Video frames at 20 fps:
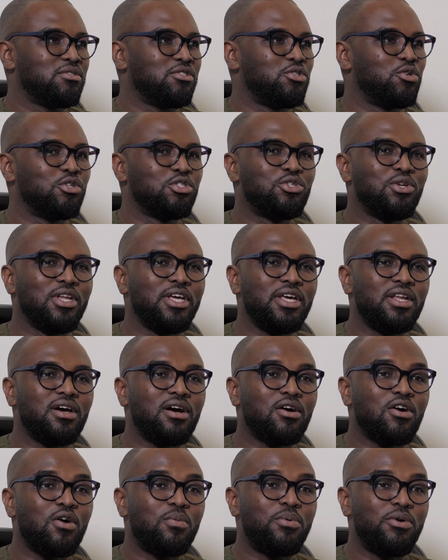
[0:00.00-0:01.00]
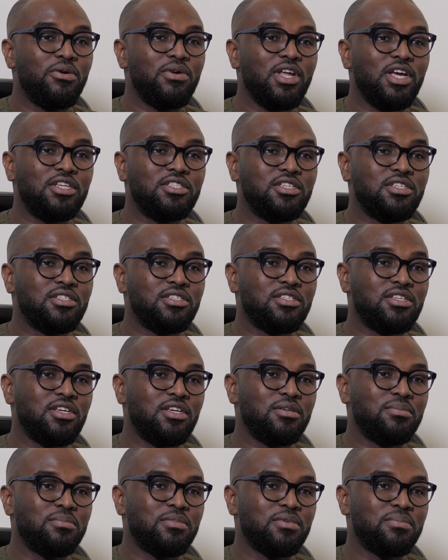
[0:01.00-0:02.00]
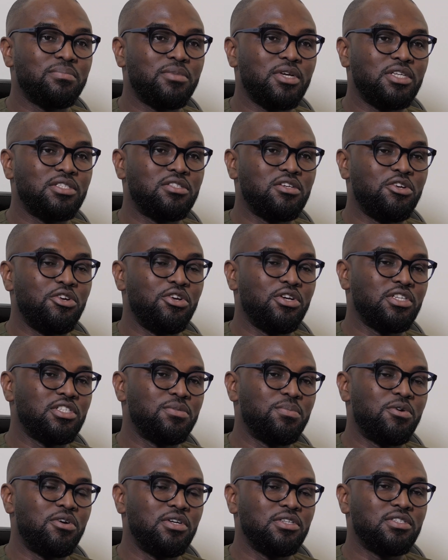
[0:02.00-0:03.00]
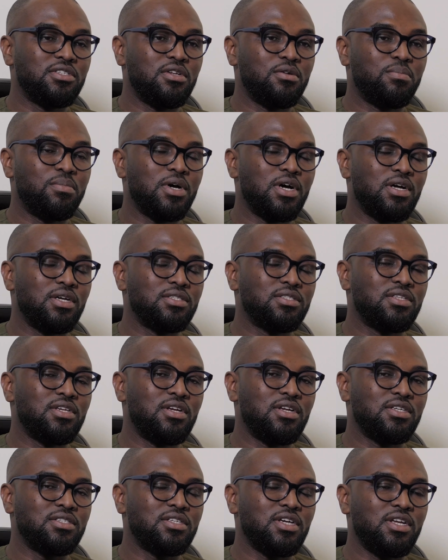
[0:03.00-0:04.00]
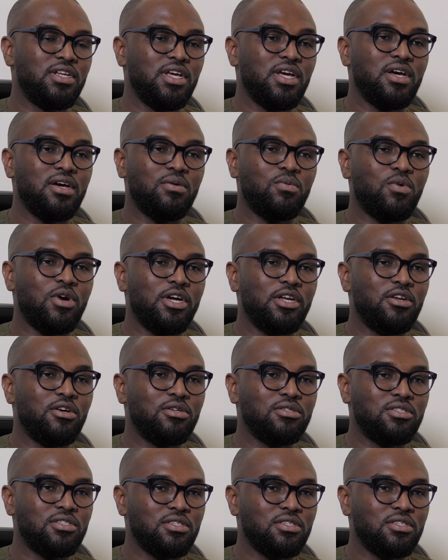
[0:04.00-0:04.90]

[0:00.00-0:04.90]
do you want to lead our corporate relations team based on your experience in the past? And I said, yeah, why not?